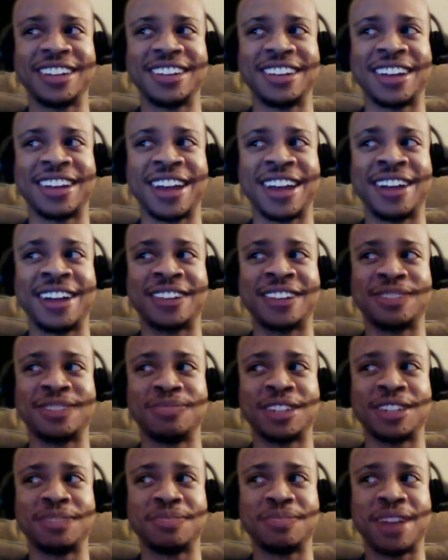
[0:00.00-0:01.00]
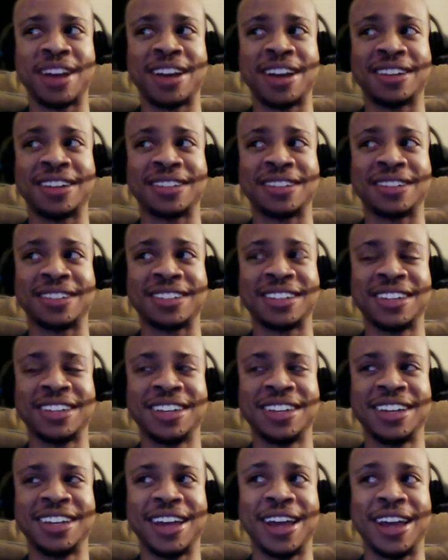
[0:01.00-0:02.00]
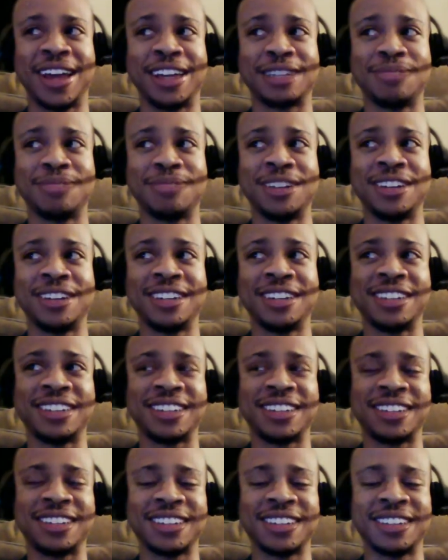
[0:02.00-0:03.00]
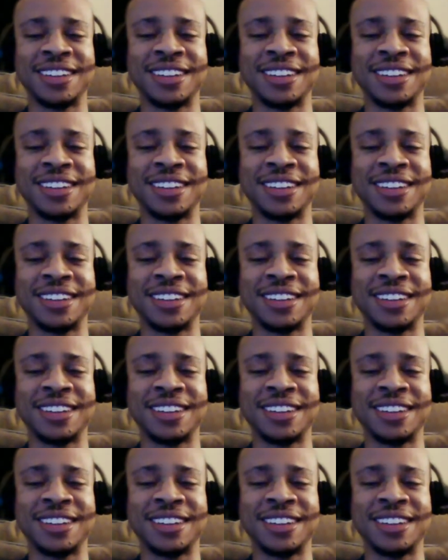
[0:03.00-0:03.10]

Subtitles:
care too much about. X-Men is